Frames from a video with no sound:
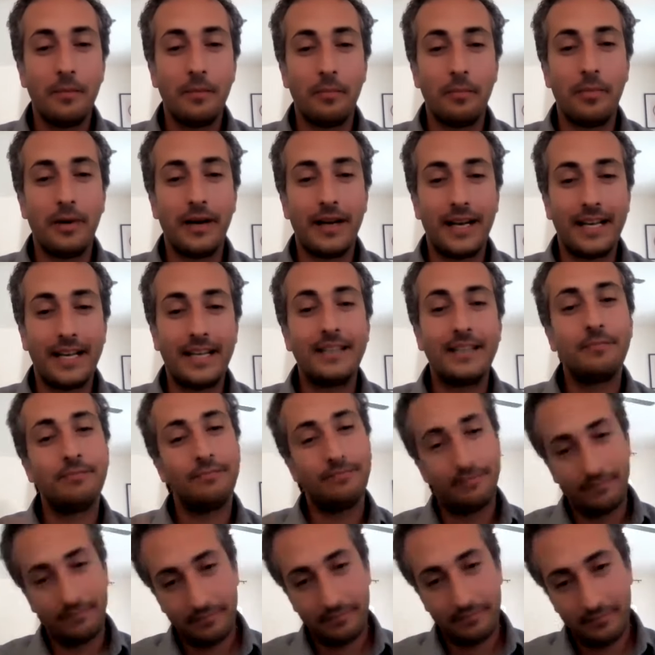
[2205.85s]
But
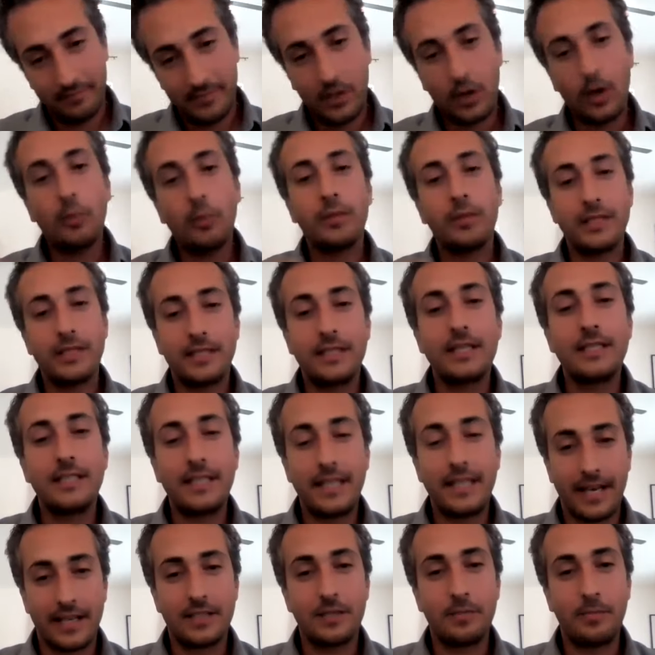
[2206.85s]

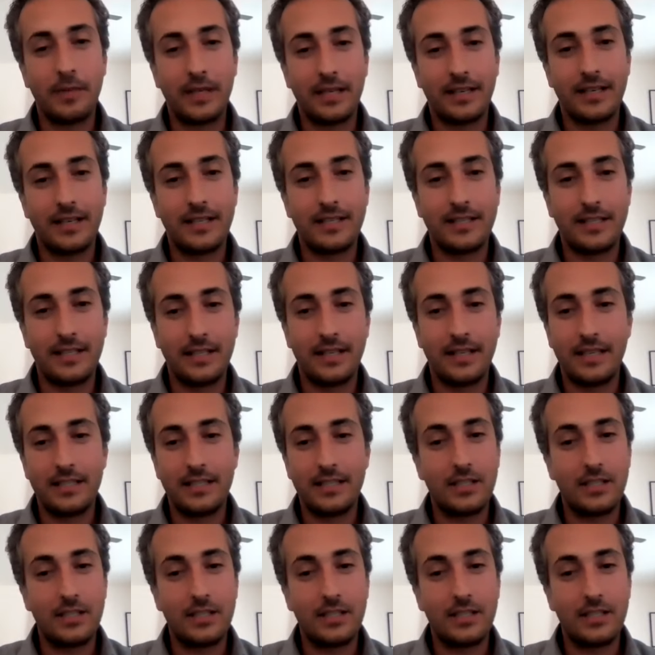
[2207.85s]
homelessness yes because the,